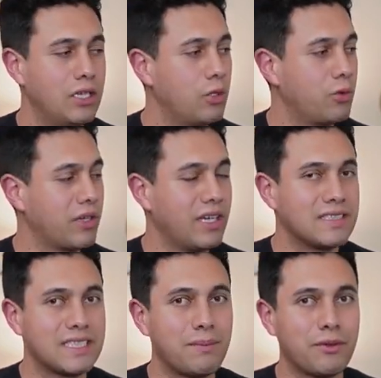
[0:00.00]
we're gonna
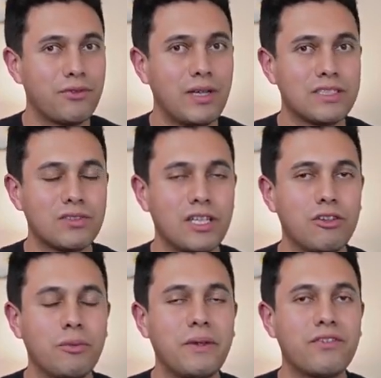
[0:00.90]
skip a fret. So now it will
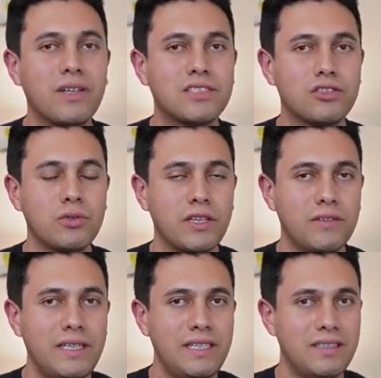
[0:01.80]
be frets 2 and 3,
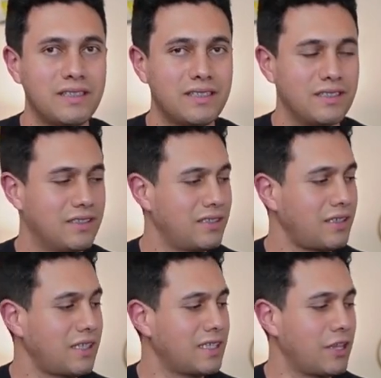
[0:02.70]

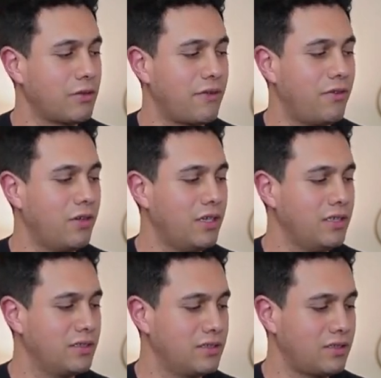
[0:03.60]
then 3,
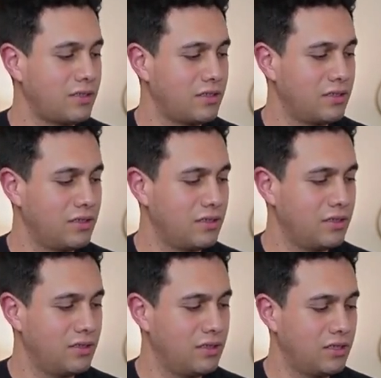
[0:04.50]
4.
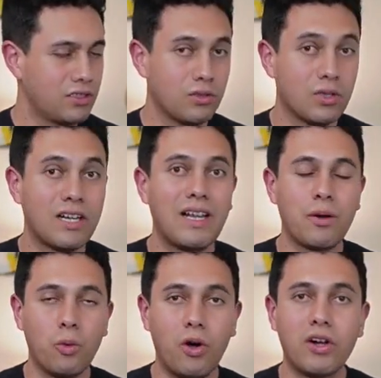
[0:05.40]
So kind of like
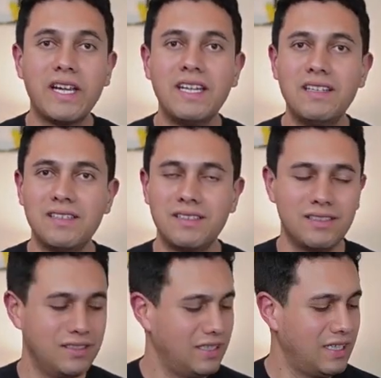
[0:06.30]
walking,
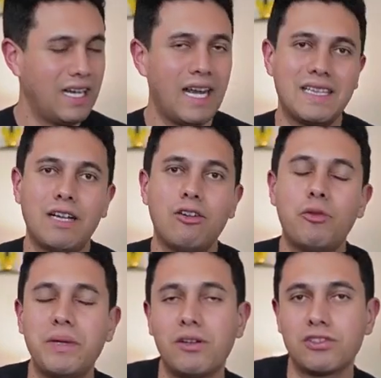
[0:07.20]
and that will be
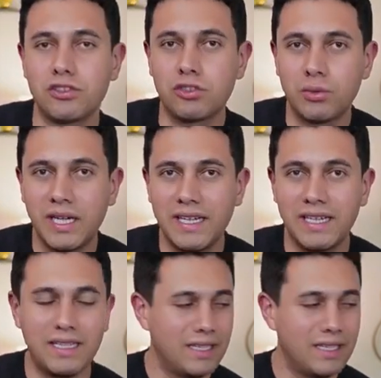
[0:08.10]
also training